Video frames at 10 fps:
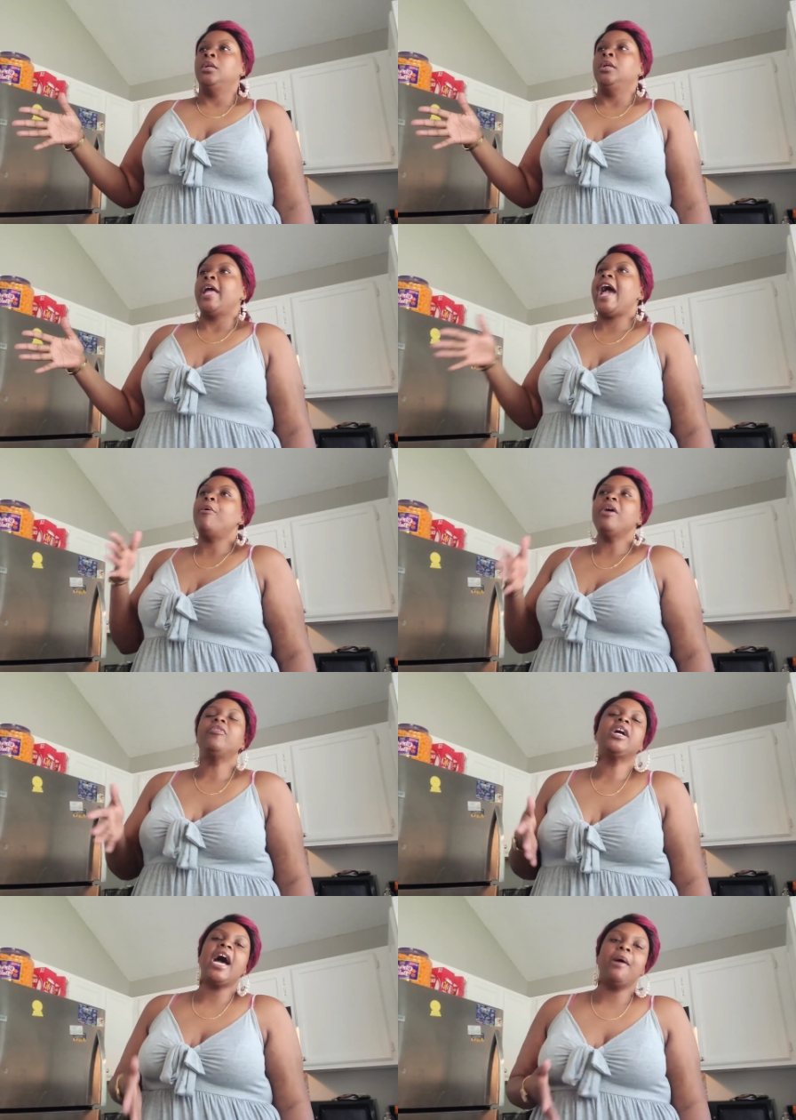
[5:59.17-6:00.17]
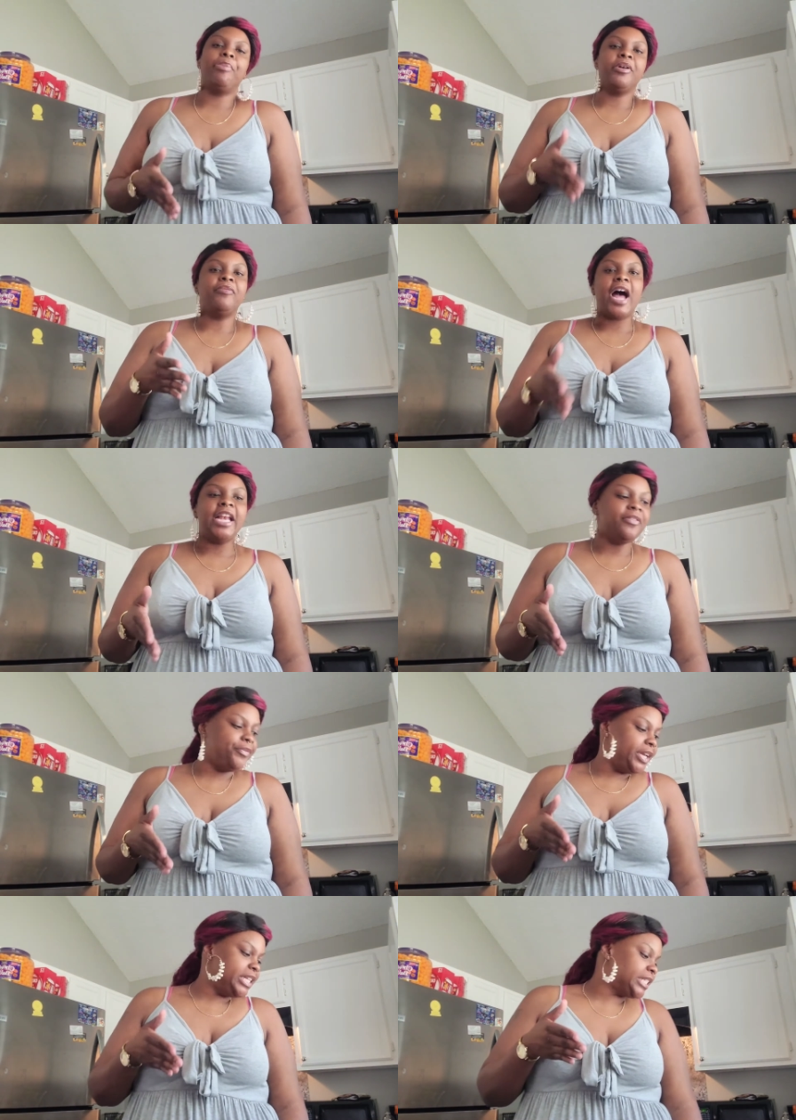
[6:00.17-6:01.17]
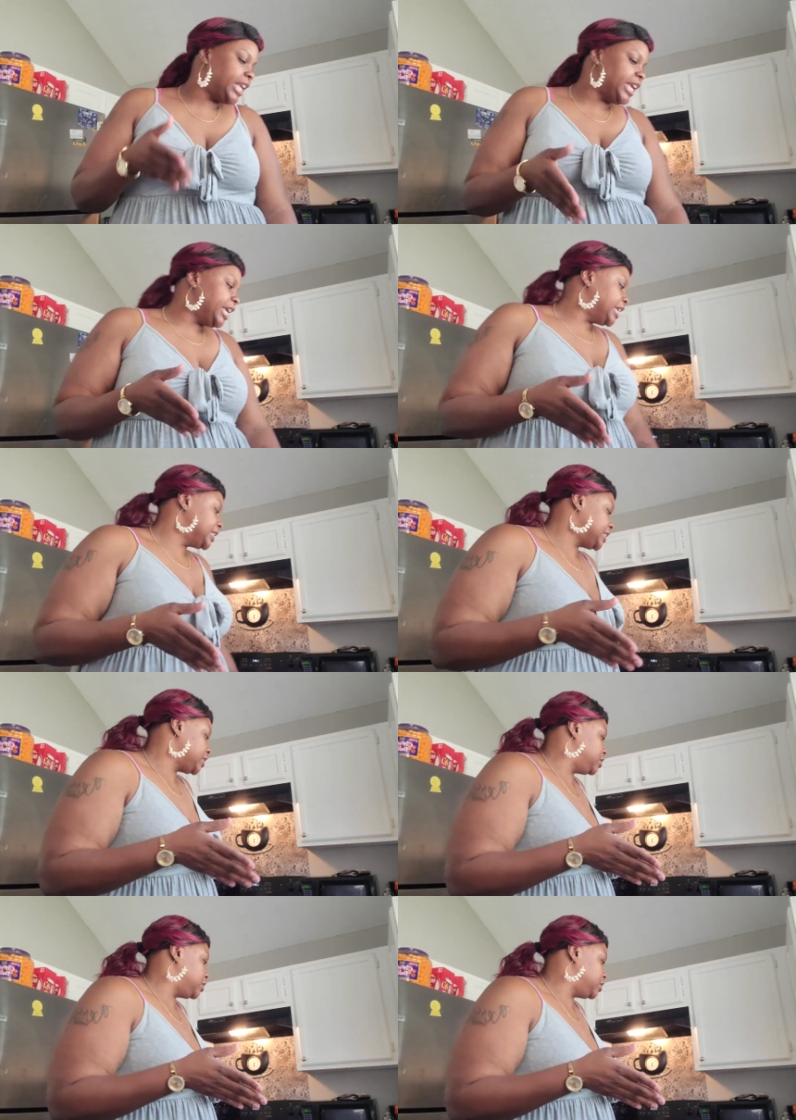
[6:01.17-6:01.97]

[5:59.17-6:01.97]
However God provided for these kids,